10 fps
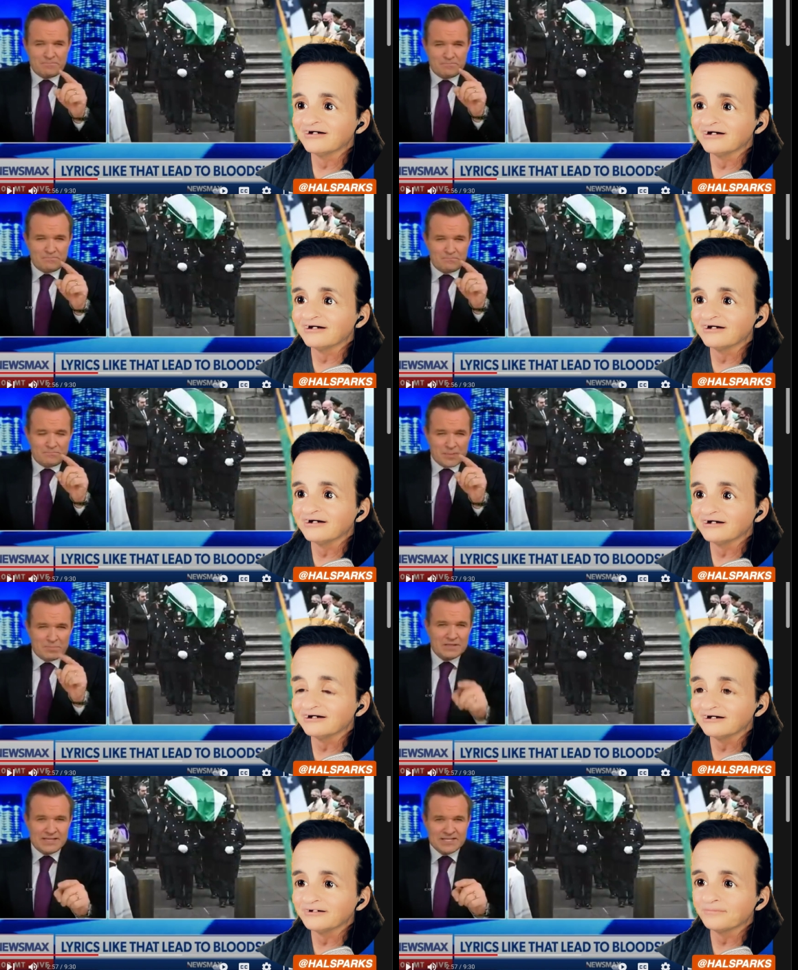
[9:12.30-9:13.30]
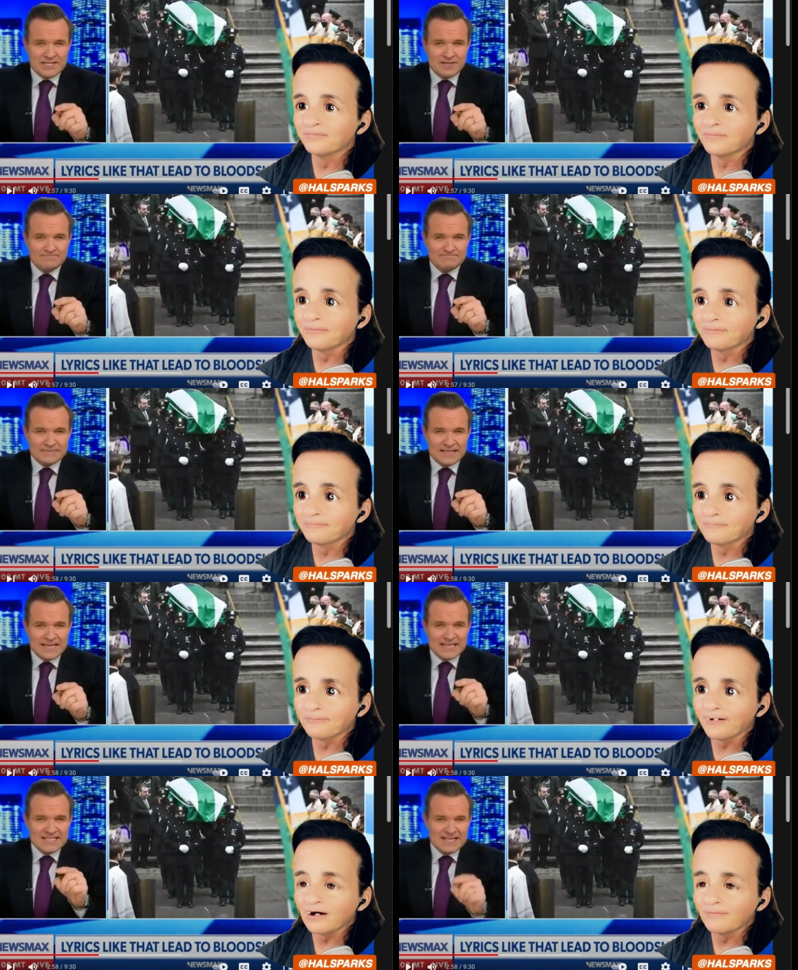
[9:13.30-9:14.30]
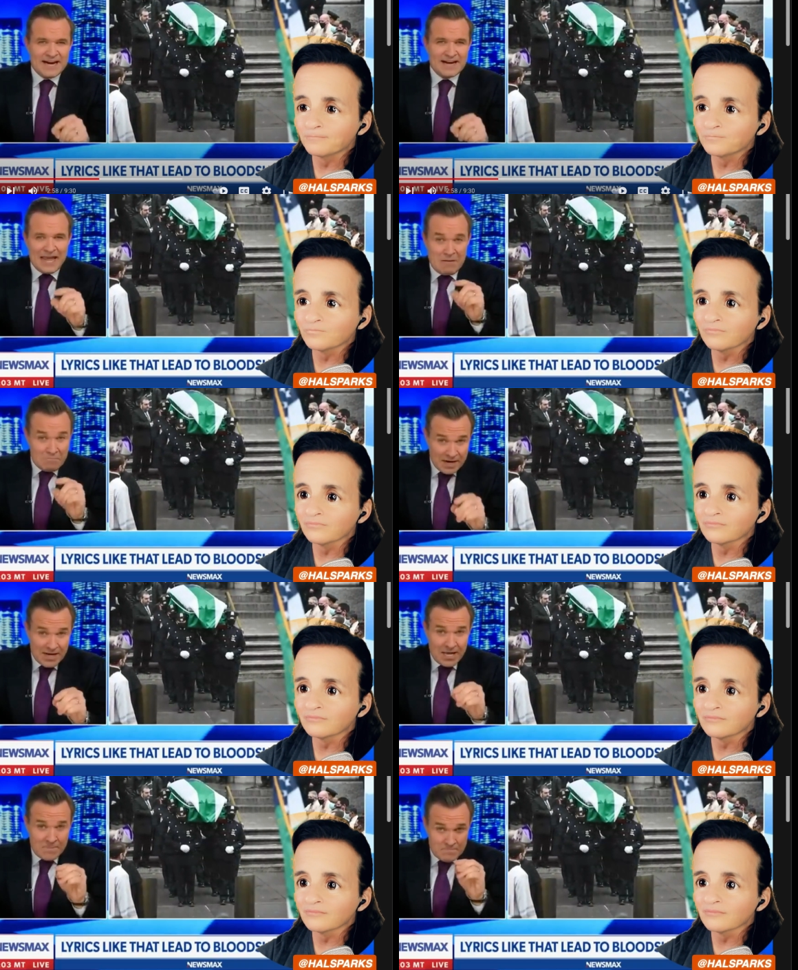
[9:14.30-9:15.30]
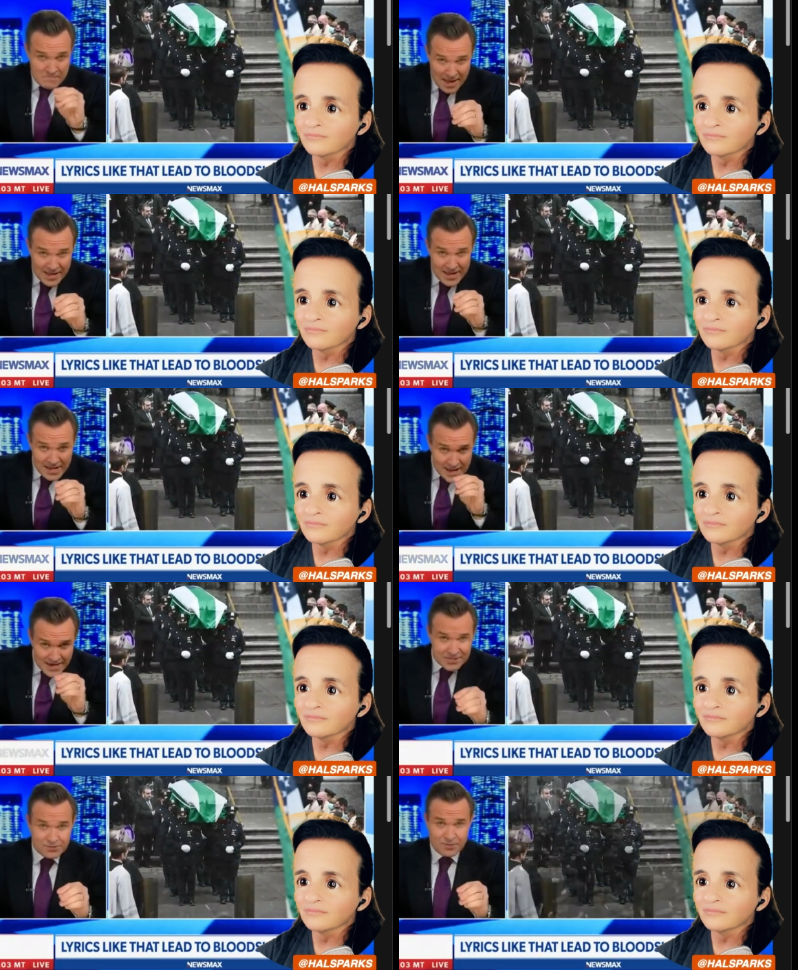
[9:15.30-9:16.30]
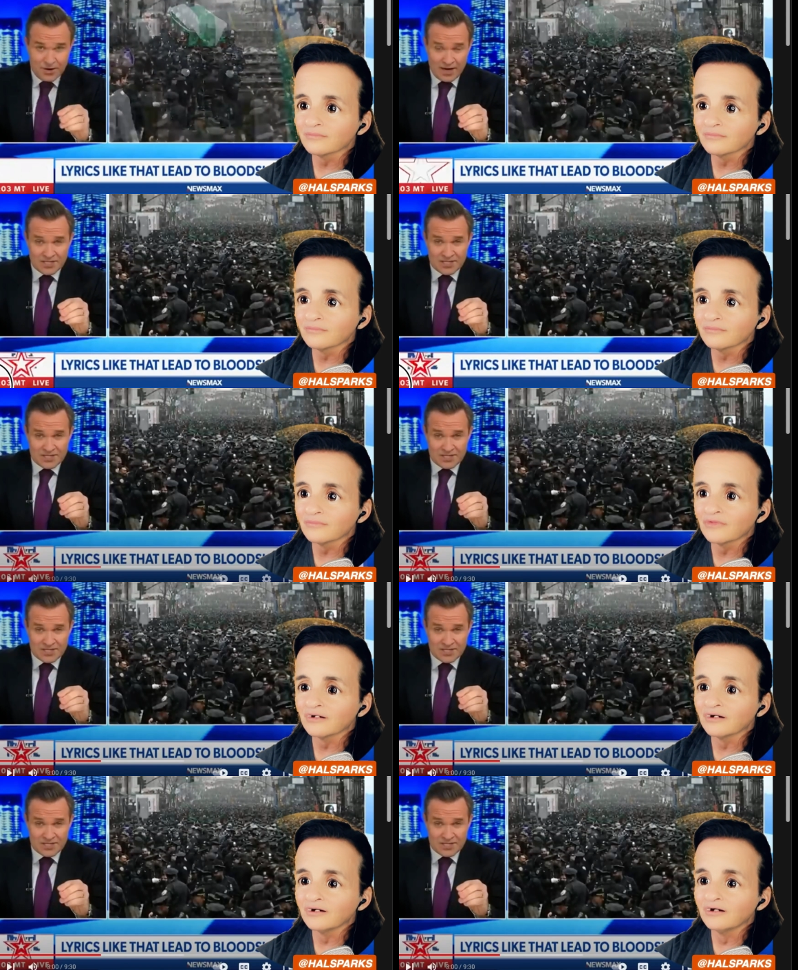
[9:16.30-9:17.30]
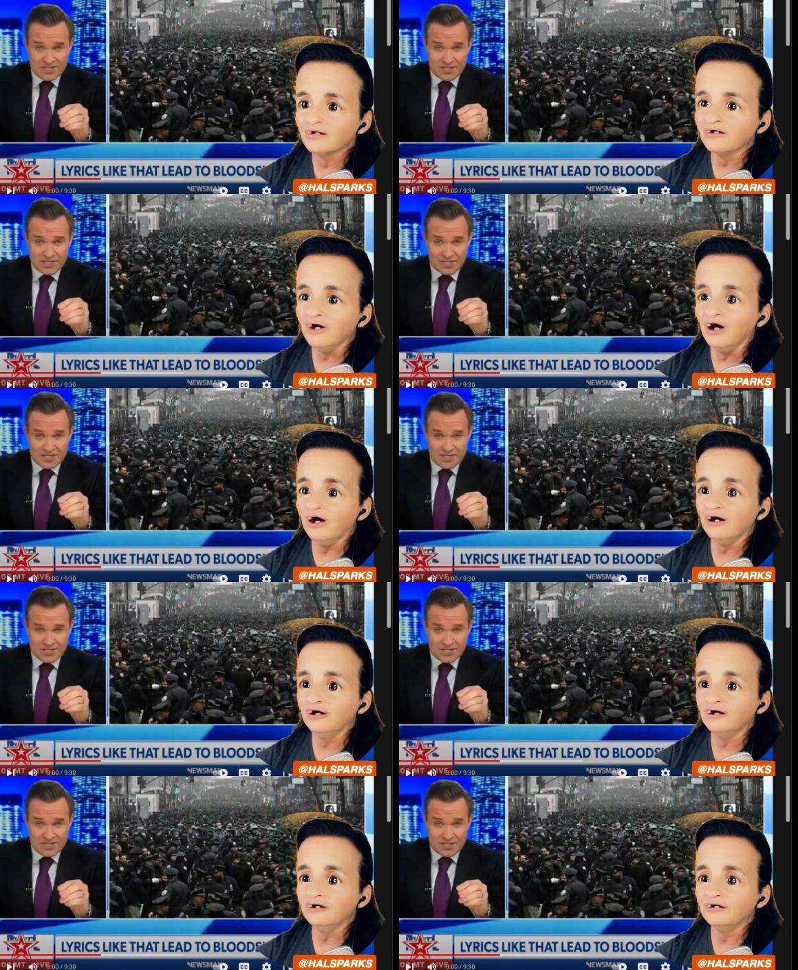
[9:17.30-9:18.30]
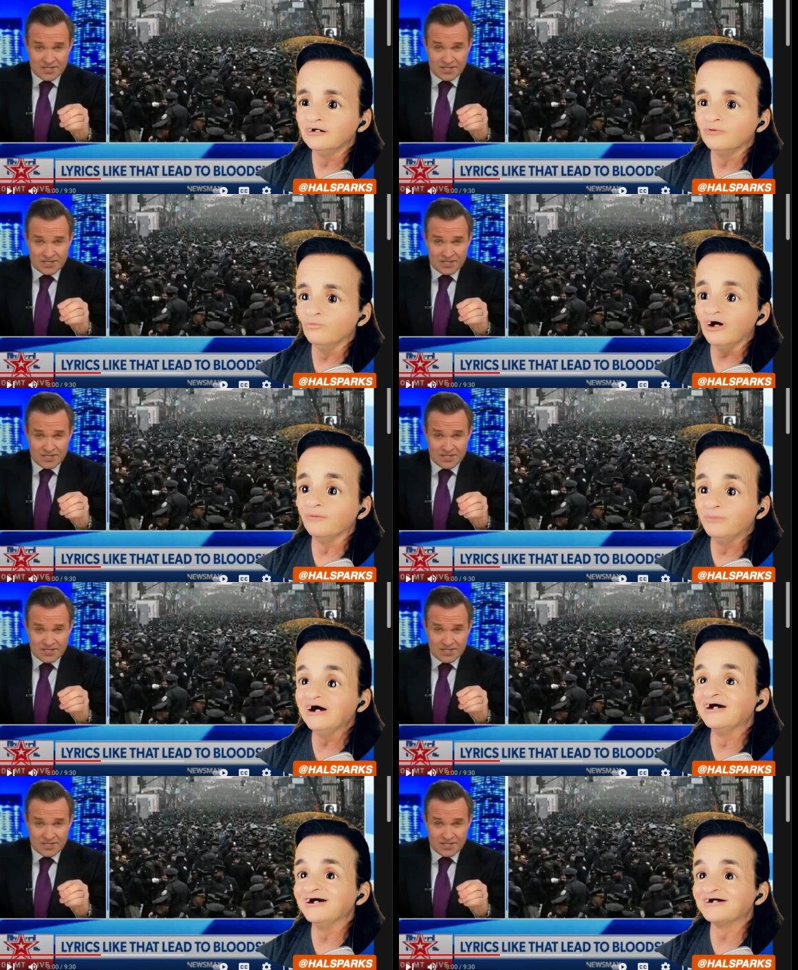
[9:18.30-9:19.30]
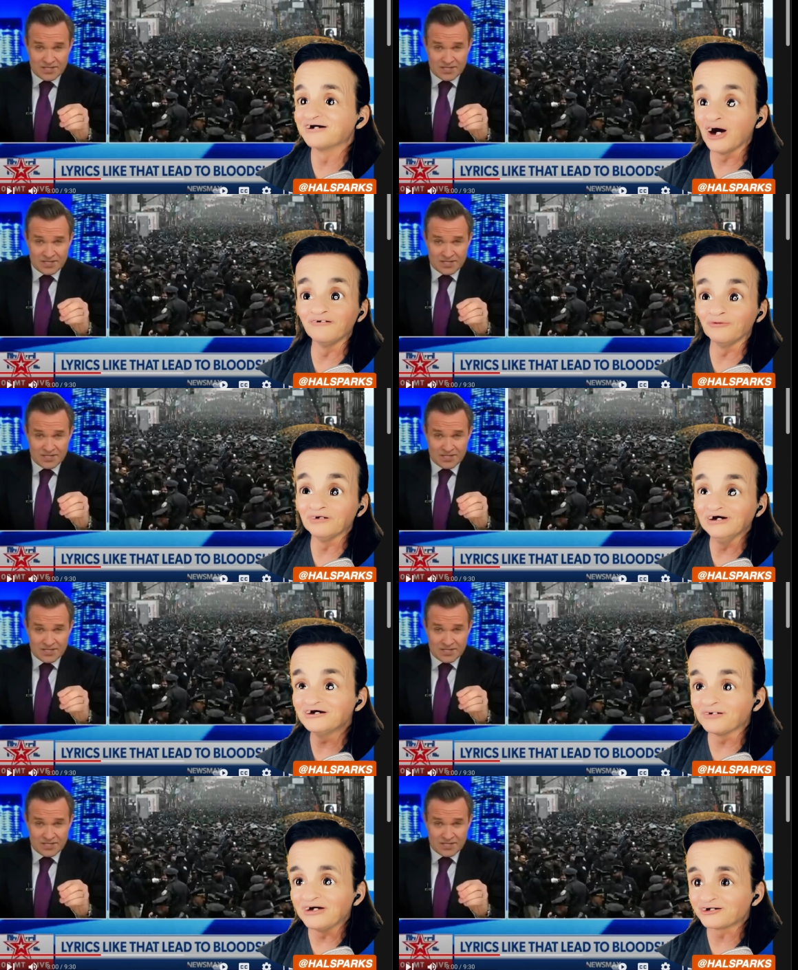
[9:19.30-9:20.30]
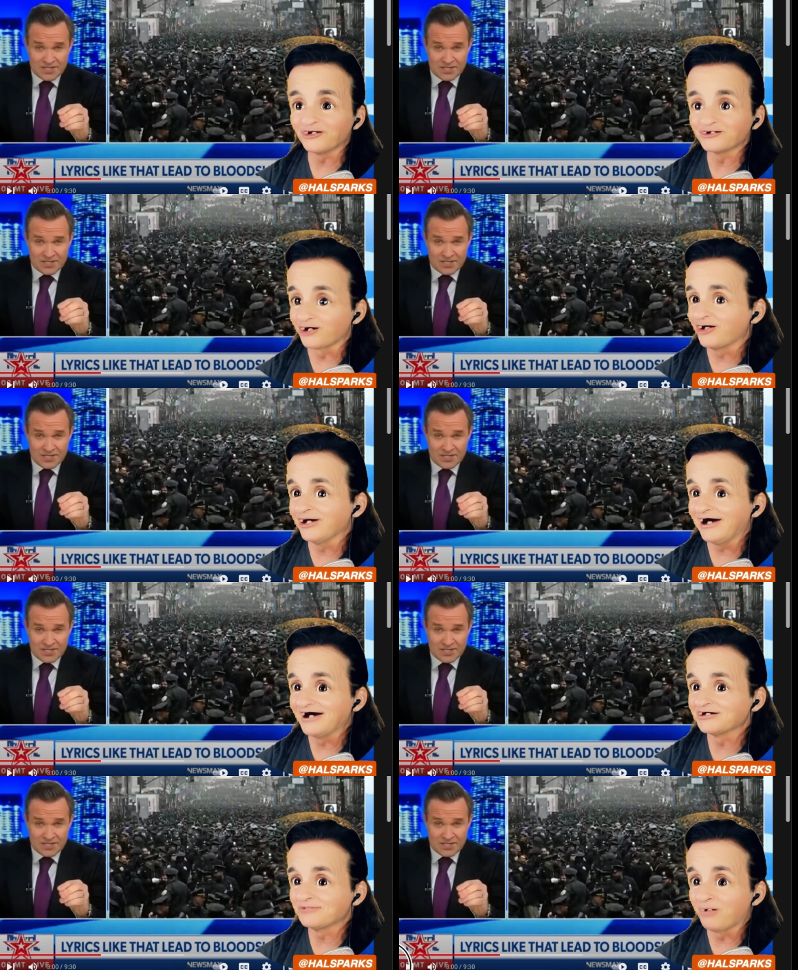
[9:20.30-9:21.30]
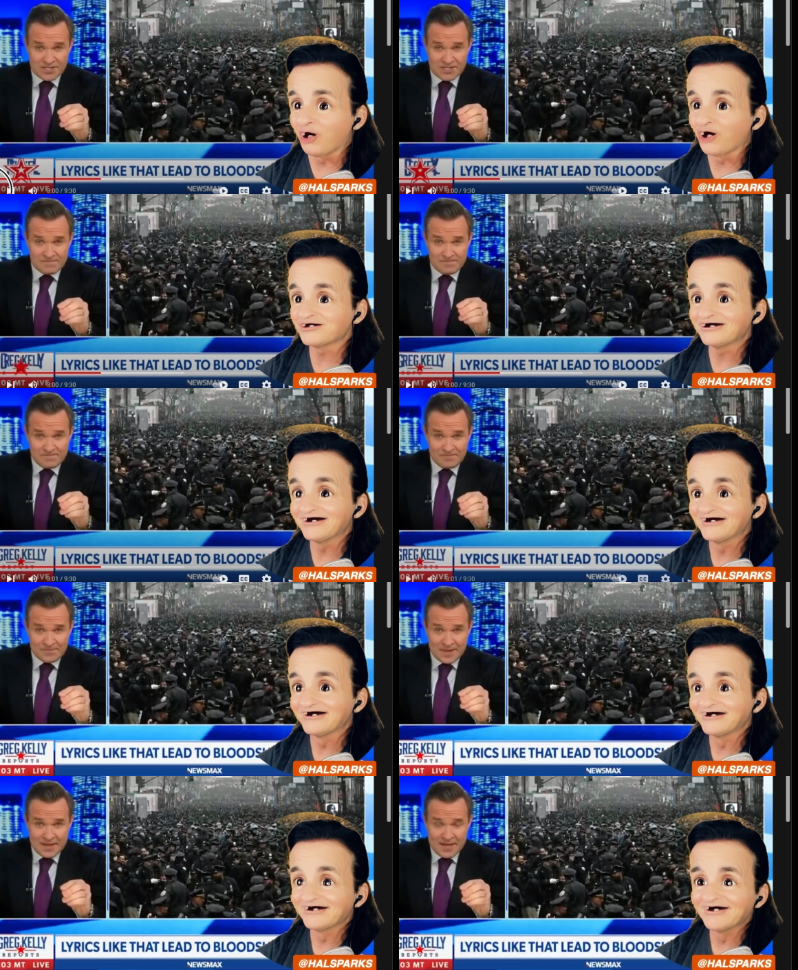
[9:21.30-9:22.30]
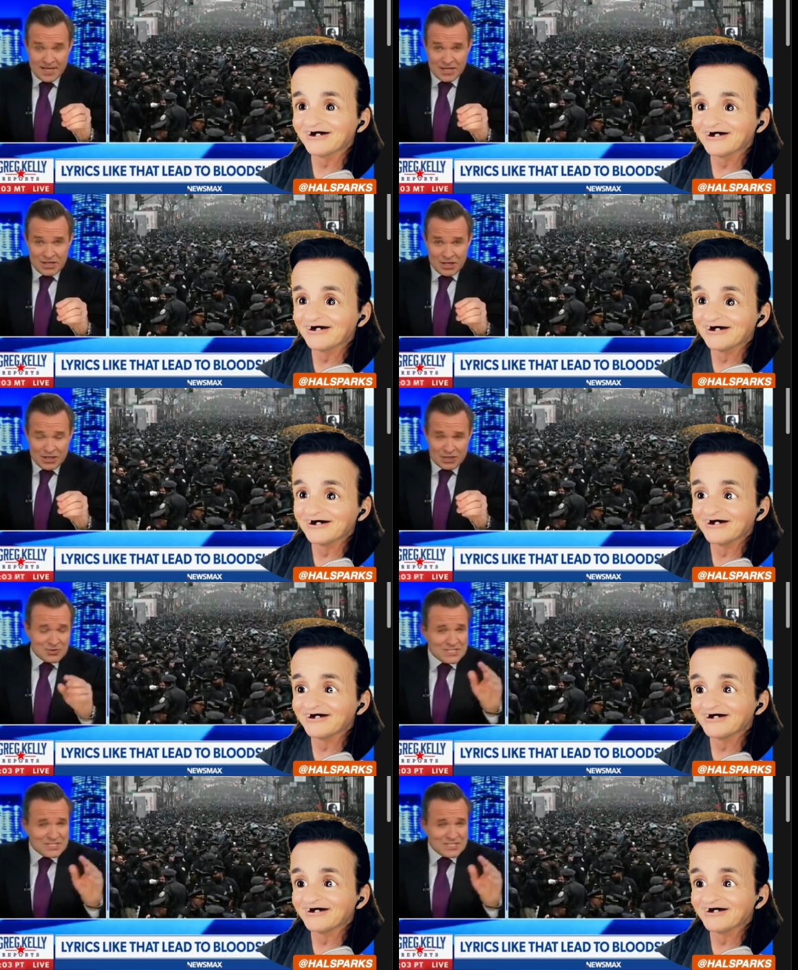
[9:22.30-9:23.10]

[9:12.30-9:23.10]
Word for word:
Speaker 1: But policing is not a money making enterprise.
Speaker 2: Uh, well, being the son of a police commissioner certainly has its perks. So it's not